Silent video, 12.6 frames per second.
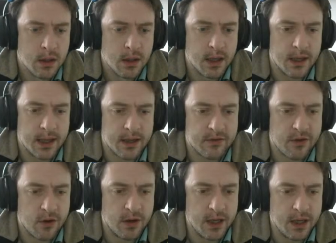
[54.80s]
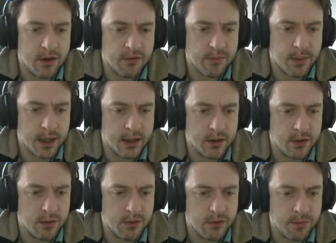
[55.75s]
an ex-colleague of mine
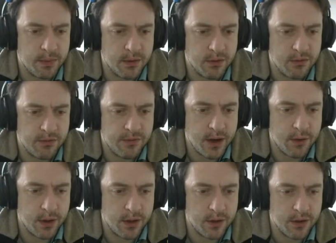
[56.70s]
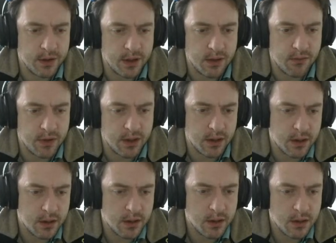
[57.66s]
who's very good at giving
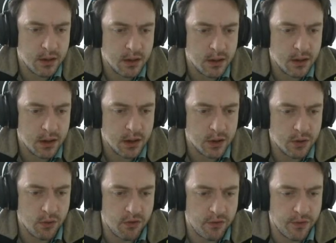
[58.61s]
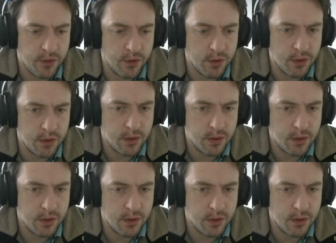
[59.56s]
useful,